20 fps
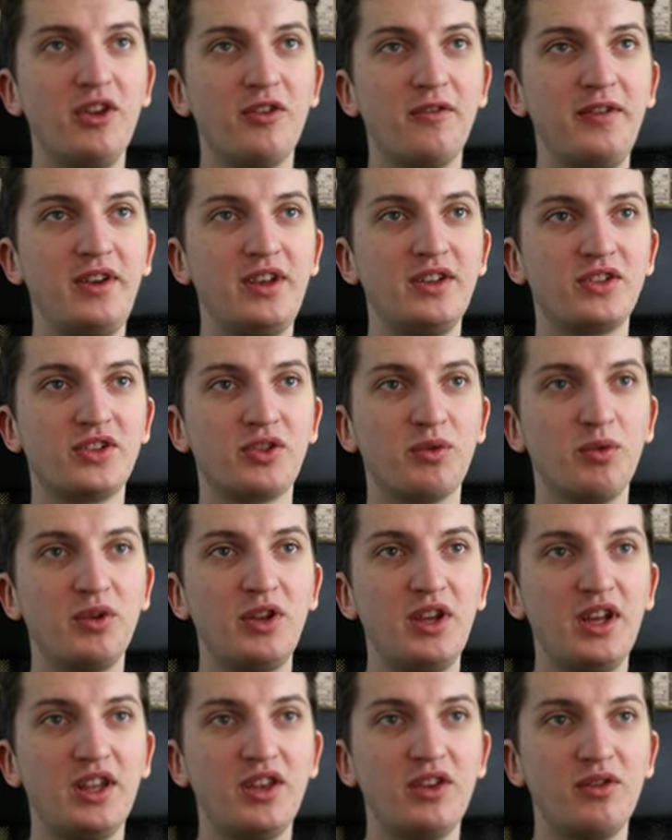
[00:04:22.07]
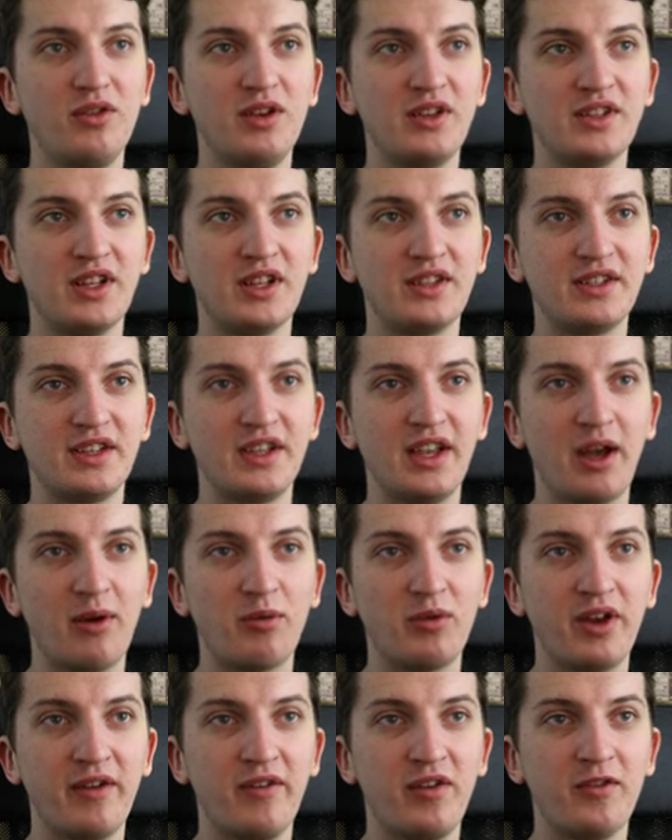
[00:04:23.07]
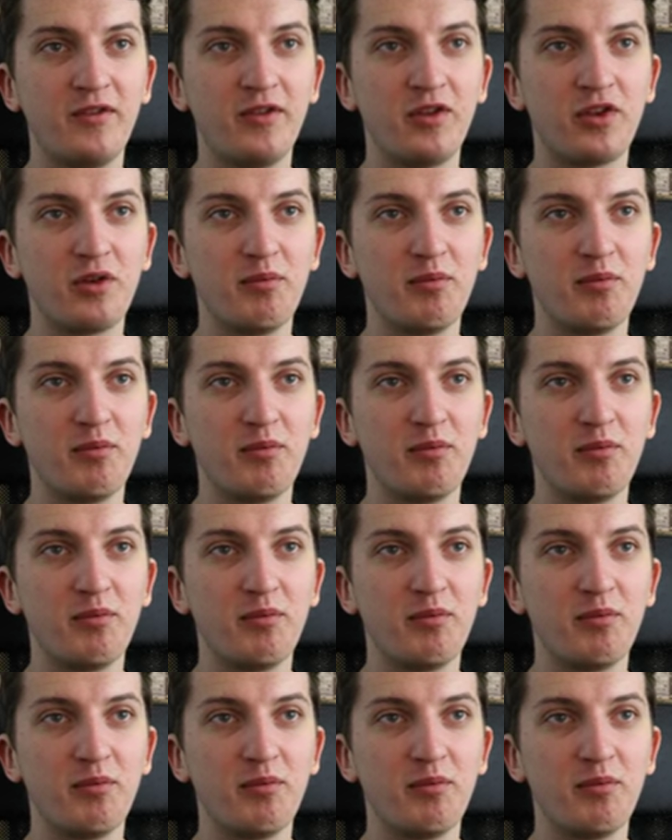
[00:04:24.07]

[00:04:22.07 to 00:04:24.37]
of things. So what you can do is let's say that I would have it for